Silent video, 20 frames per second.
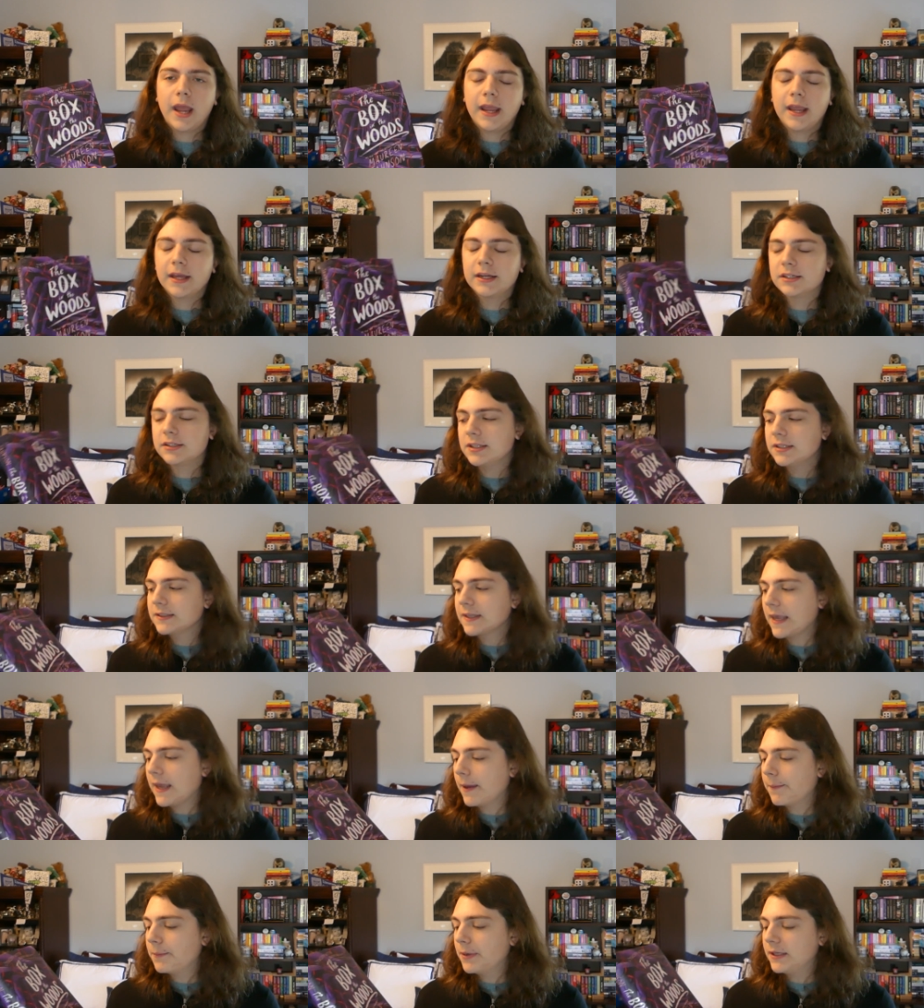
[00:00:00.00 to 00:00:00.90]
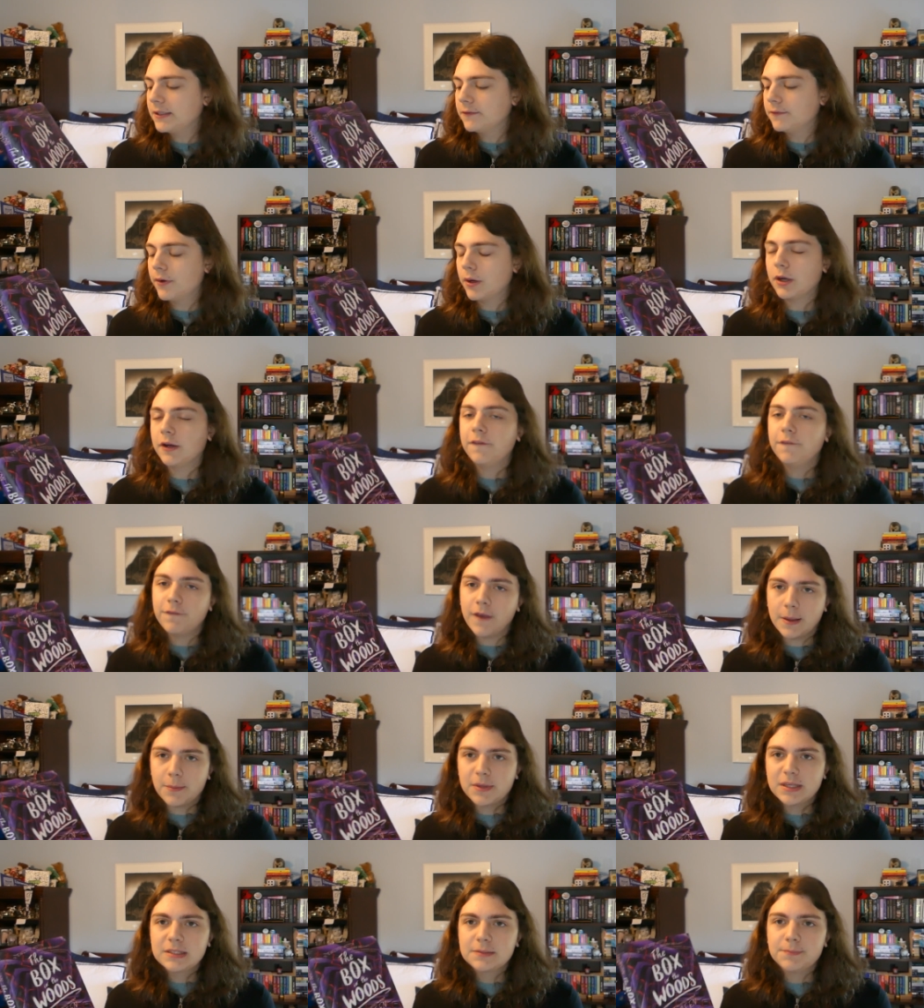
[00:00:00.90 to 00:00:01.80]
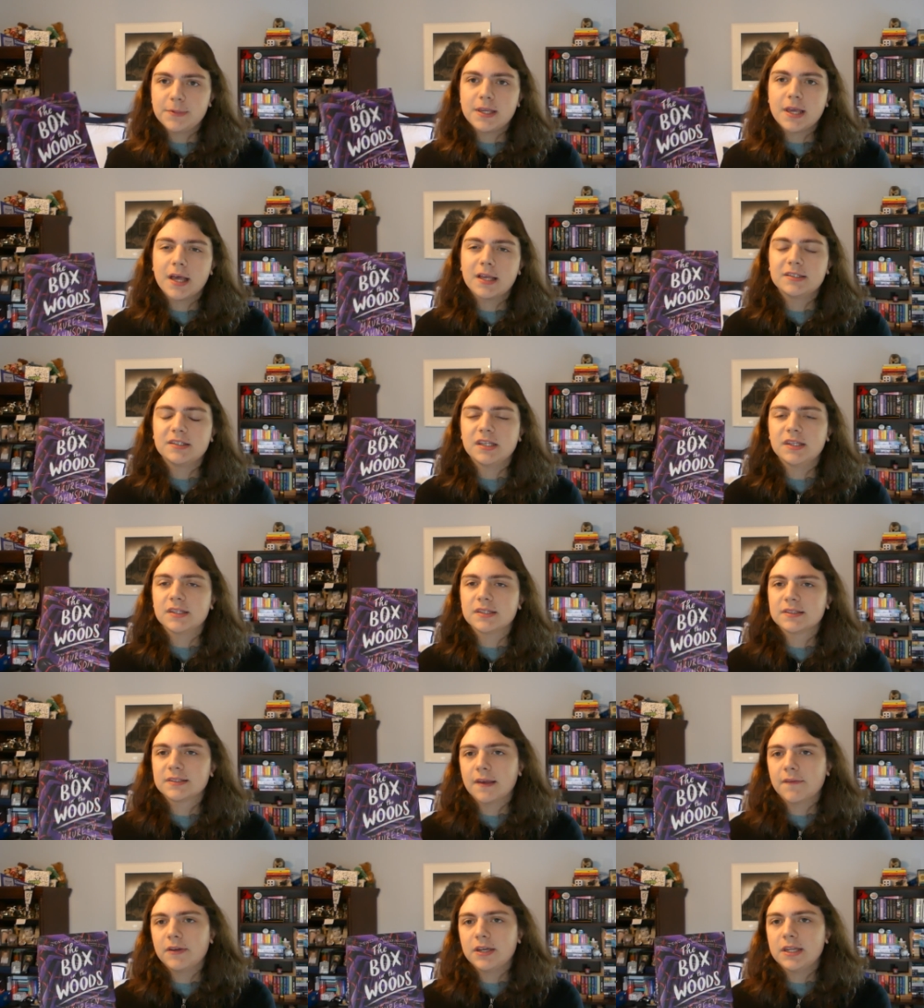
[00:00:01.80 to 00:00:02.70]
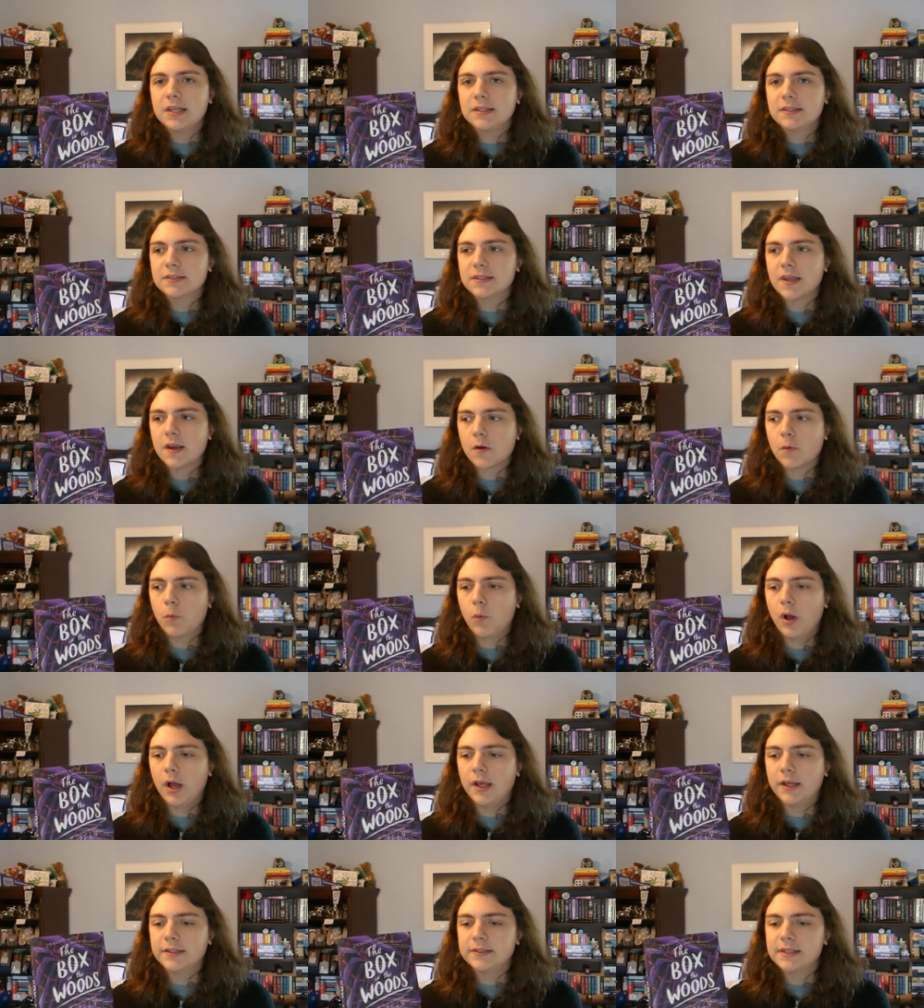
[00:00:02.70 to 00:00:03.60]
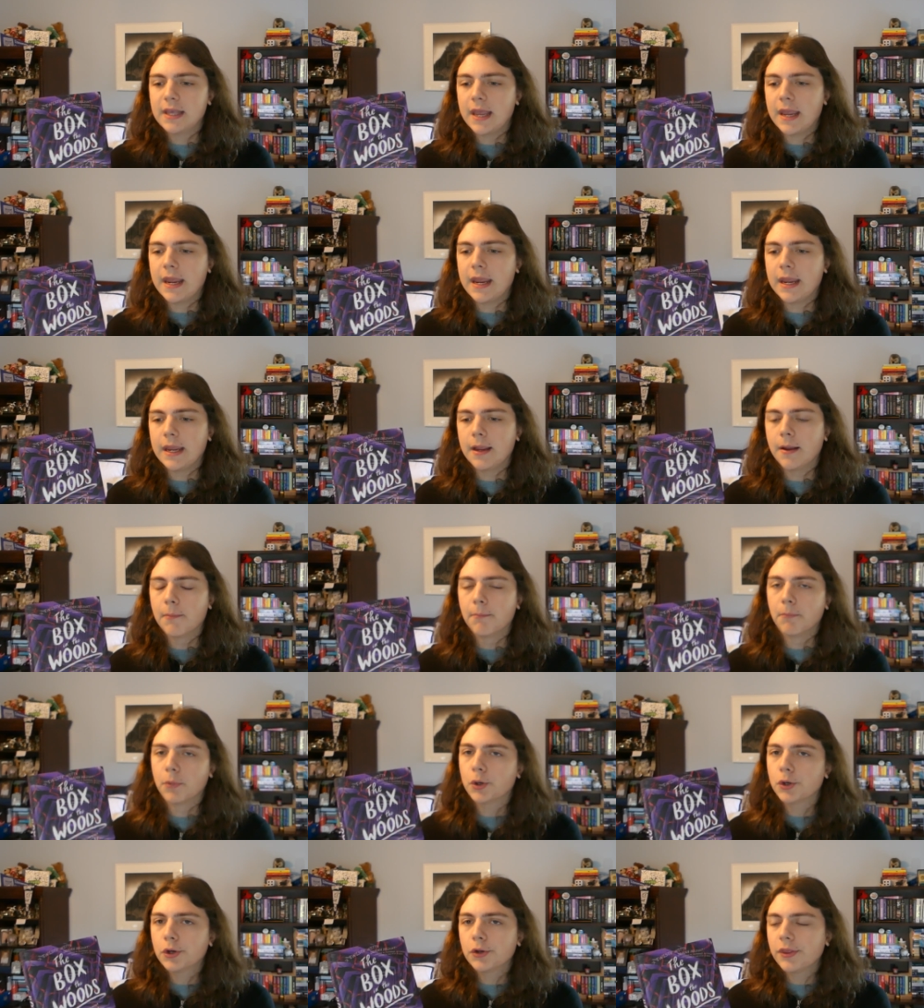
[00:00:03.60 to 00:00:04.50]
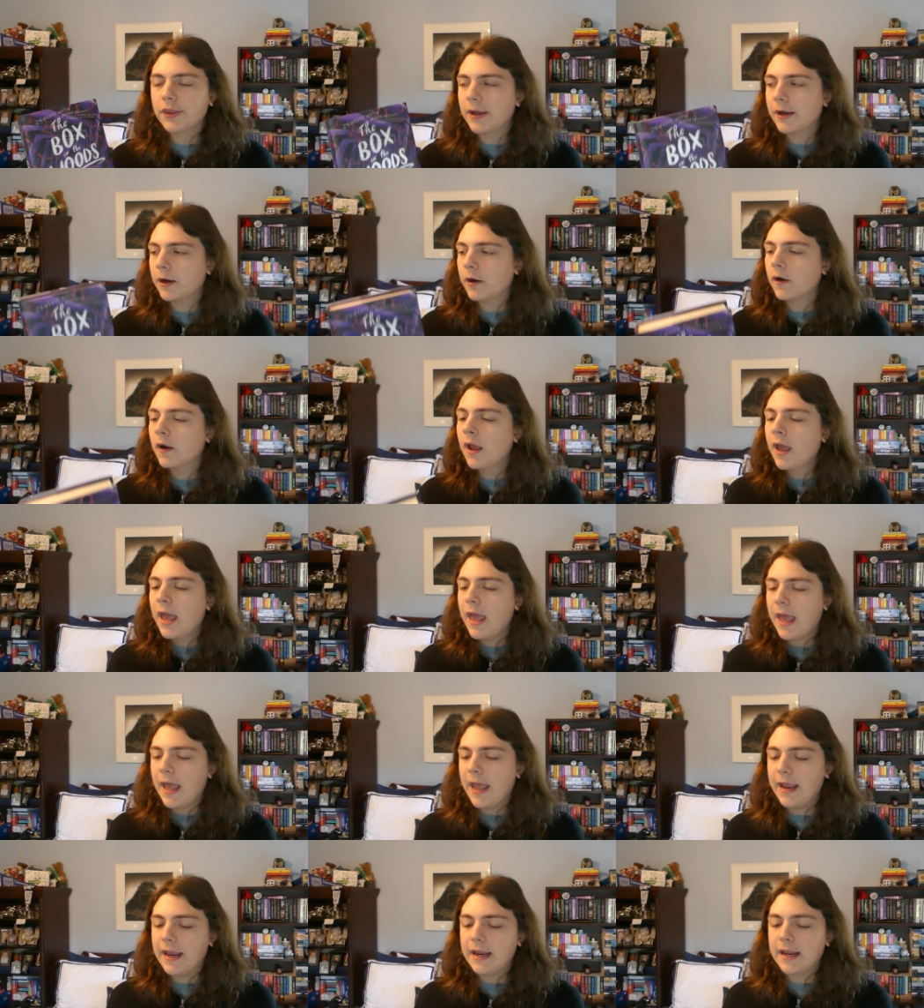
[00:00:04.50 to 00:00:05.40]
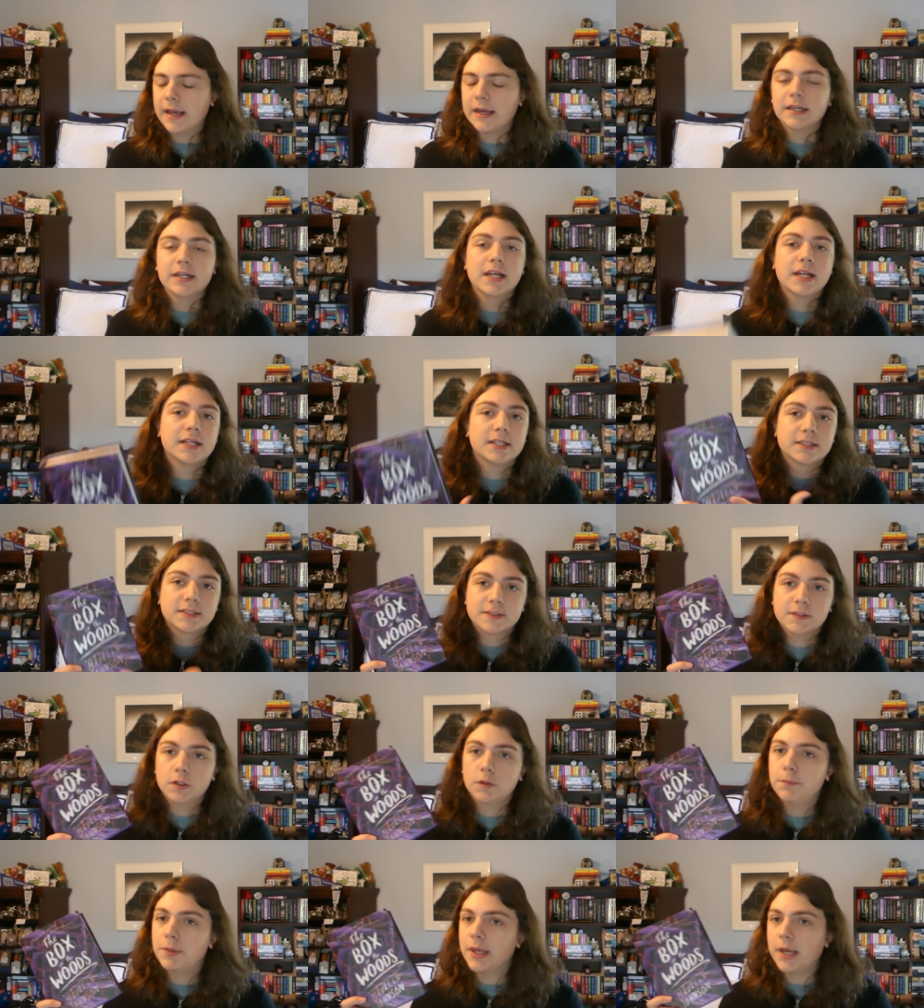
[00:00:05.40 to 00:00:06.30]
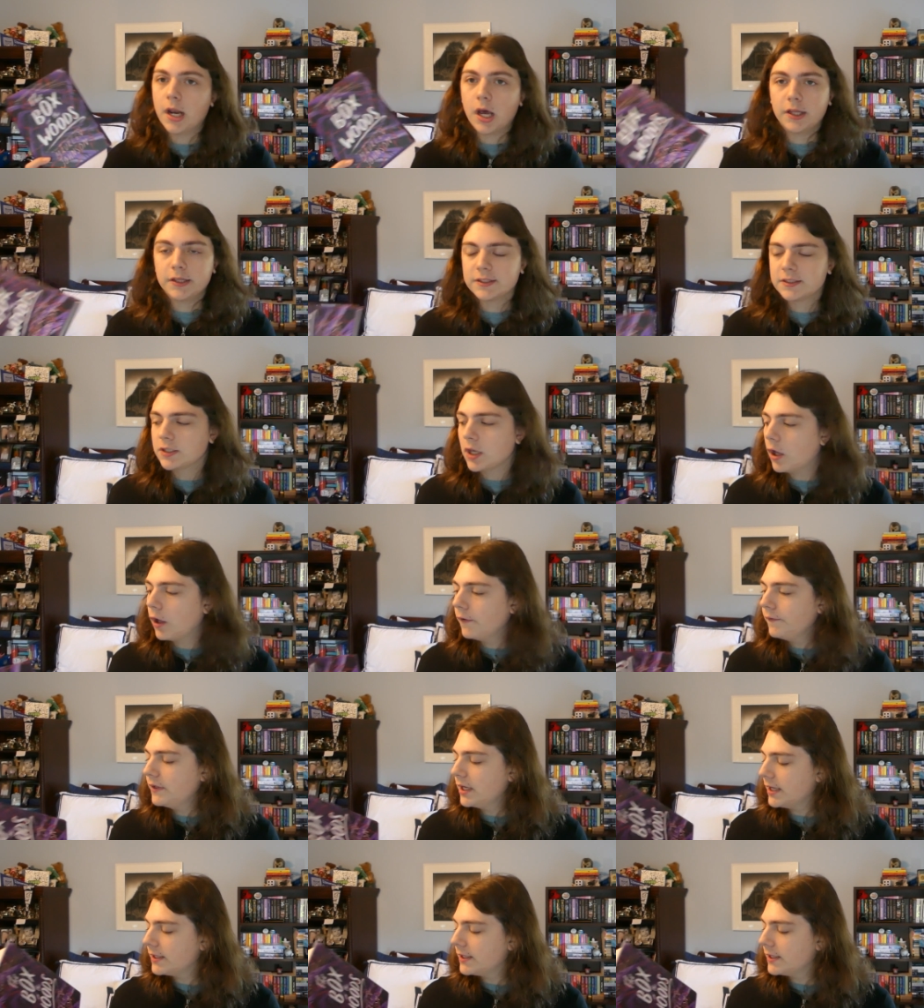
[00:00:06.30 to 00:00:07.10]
And this camp is very famous because in the 70s there was a murder there and it has still been unsolved.